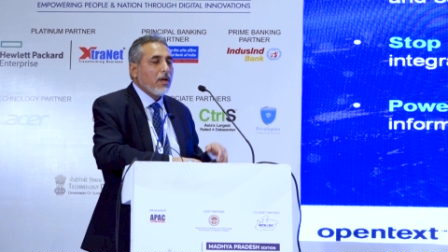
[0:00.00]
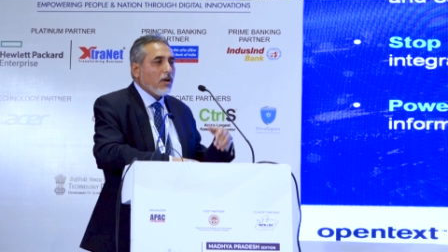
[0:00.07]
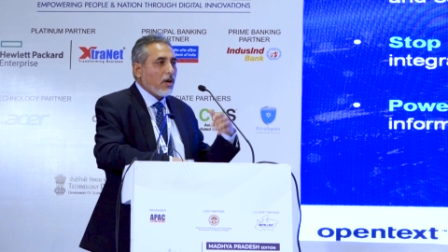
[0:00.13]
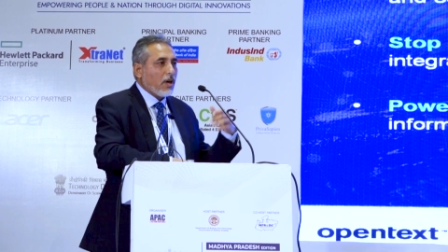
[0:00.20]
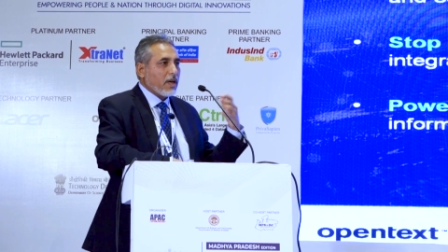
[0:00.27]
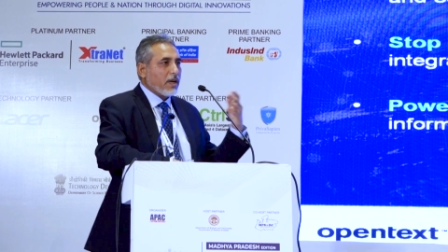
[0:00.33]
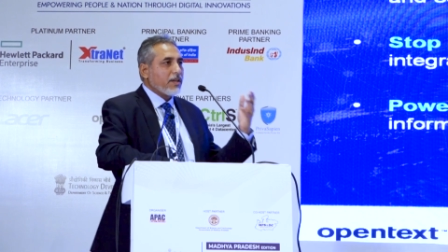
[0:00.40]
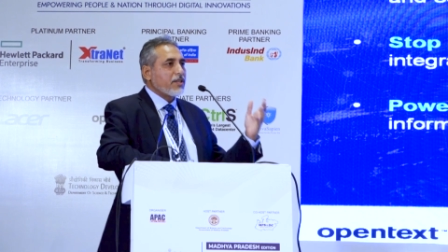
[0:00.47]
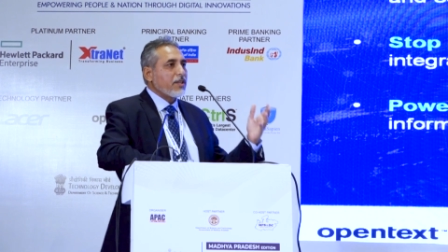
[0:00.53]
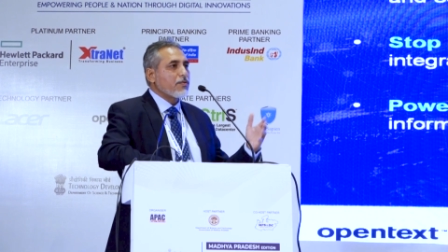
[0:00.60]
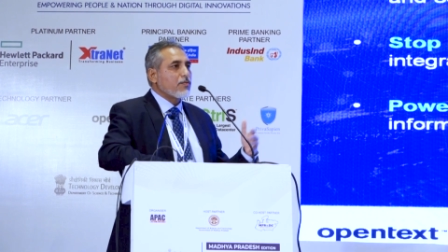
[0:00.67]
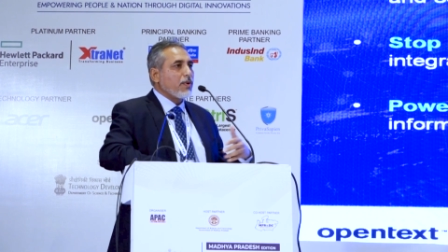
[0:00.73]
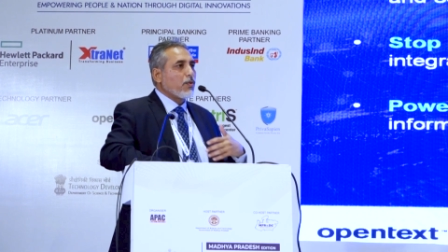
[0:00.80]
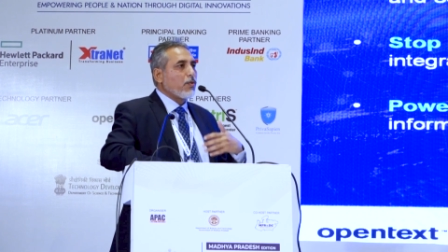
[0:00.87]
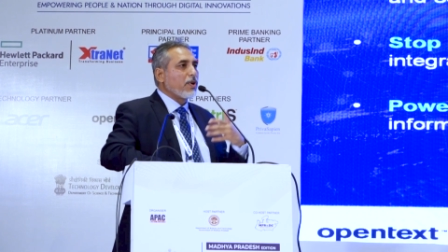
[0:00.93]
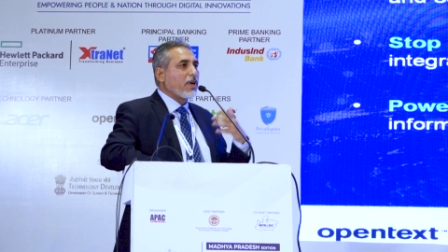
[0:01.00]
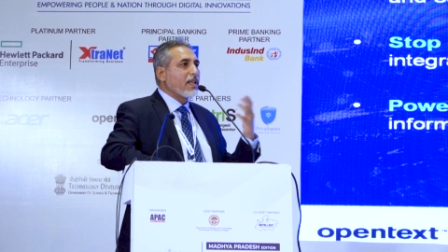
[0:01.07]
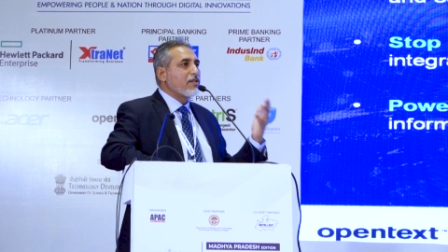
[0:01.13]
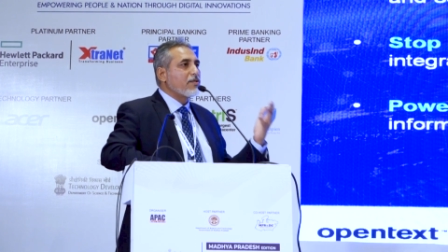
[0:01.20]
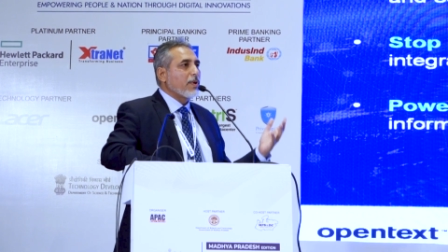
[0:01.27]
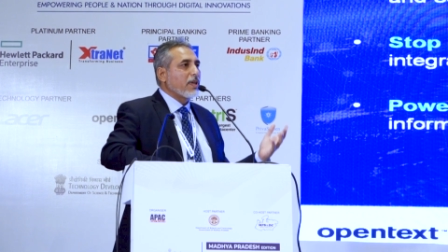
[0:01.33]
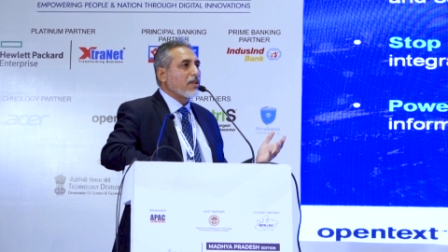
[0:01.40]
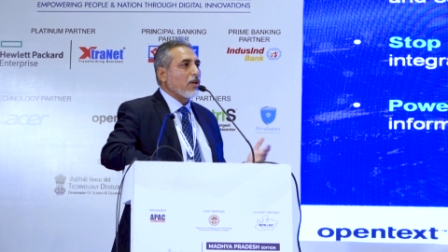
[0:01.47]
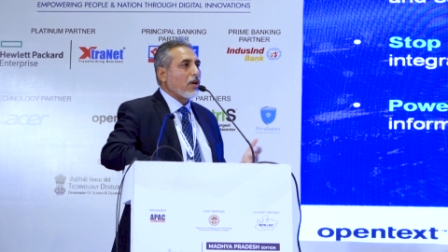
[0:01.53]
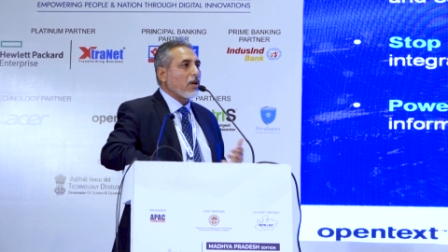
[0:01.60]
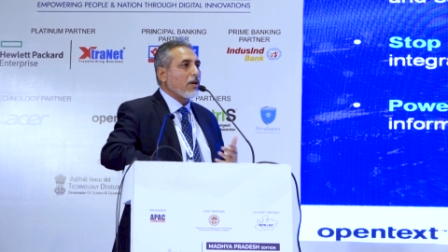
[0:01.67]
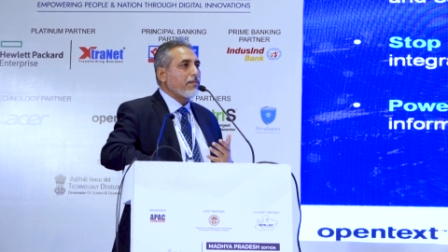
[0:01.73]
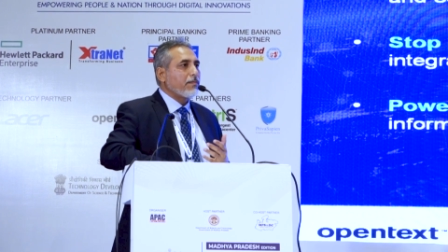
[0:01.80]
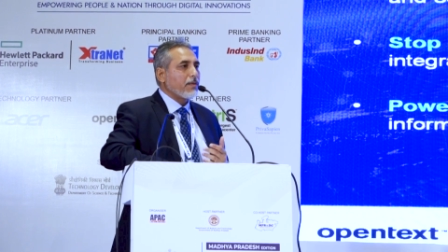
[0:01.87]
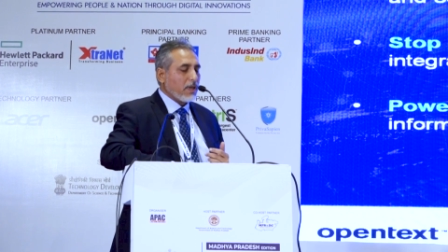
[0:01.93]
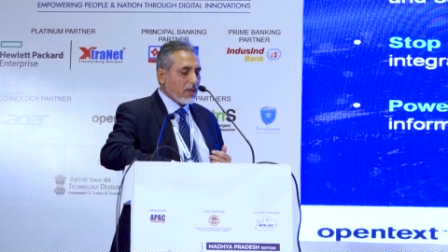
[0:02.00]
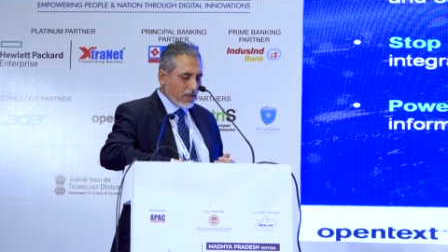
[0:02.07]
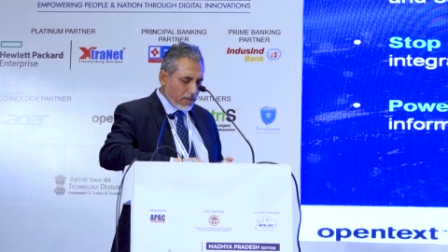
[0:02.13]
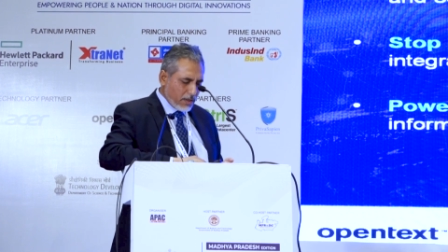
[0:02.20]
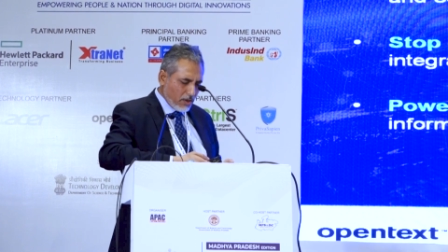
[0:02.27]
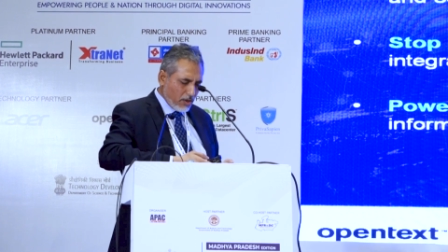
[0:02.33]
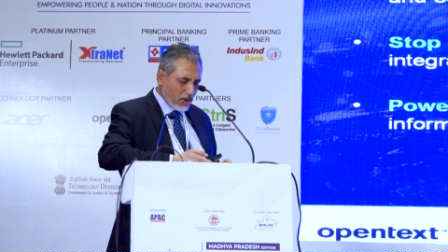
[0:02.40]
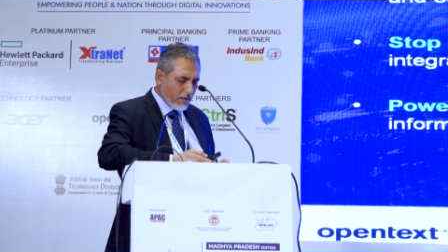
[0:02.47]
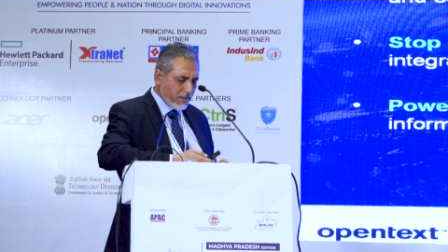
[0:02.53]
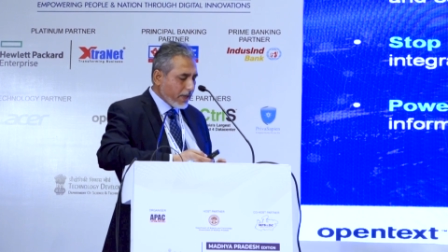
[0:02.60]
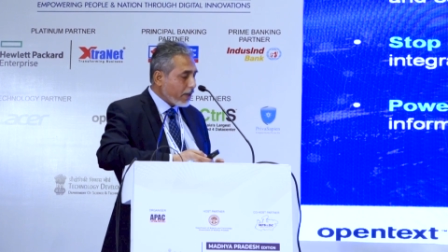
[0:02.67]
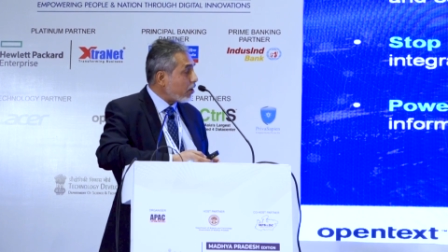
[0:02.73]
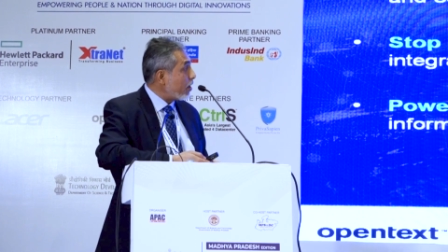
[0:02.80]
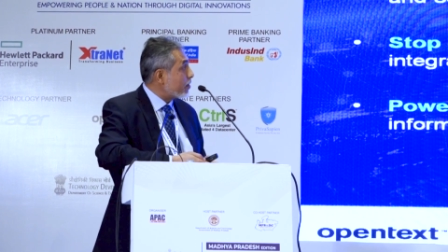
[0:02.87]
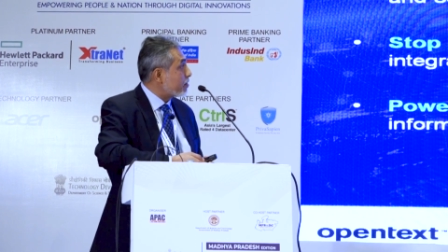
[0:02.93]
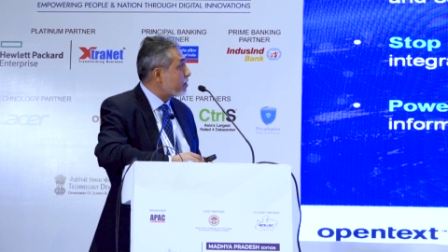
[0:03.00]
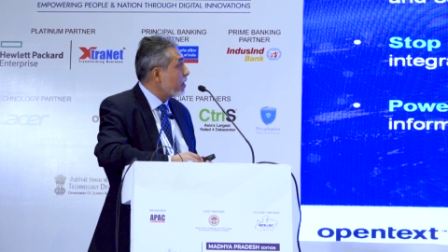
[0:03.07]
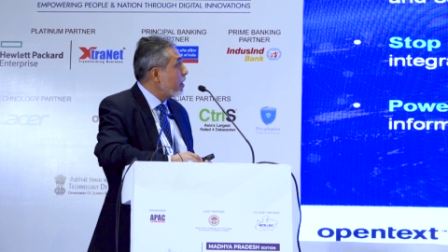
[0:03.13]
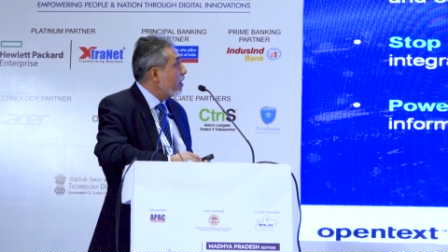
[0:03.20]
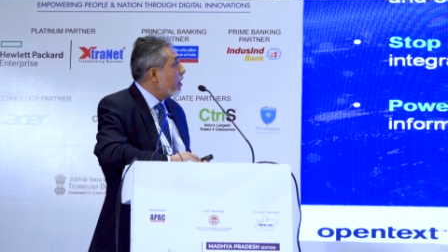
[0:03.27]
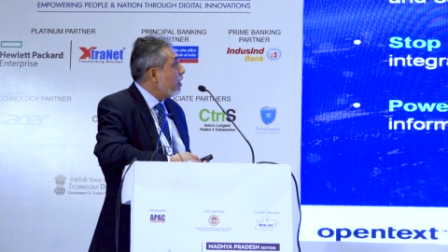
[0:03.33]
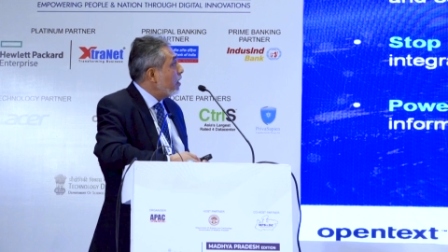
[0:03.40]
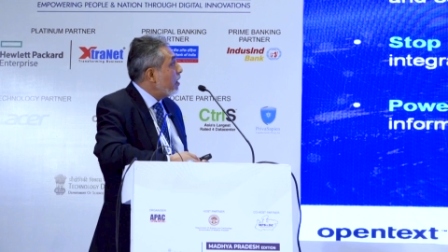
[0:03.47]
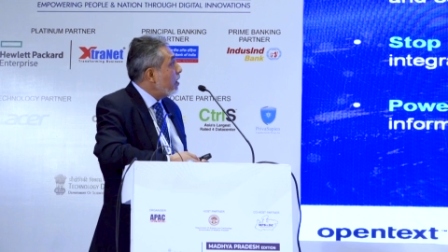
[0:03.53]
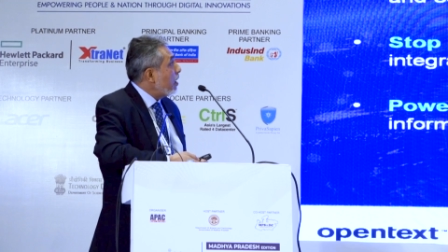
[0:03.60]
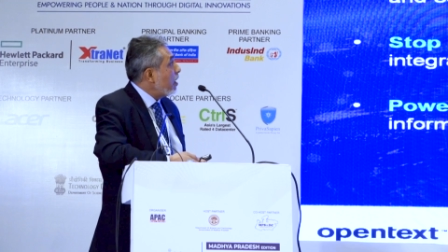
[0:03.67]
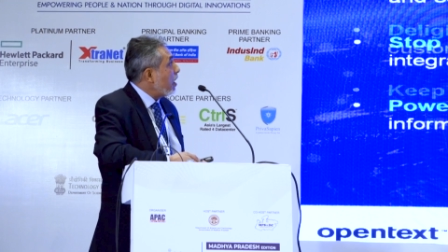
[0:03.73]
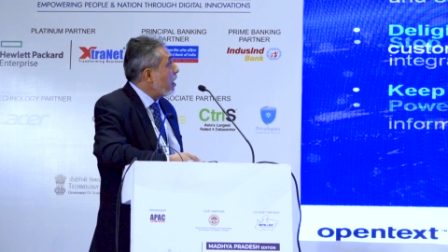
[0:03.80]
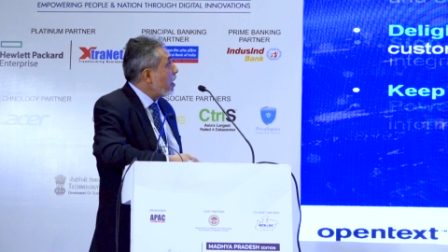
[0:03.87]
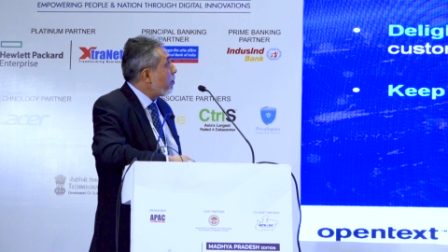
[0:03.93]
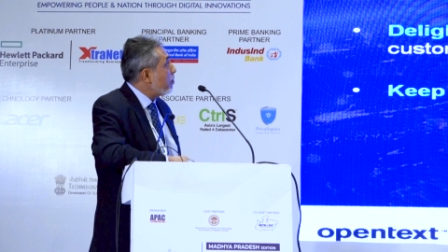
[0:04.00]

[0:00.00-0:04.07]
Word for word: organizations who deals with lot of uh, lot of records. Uh,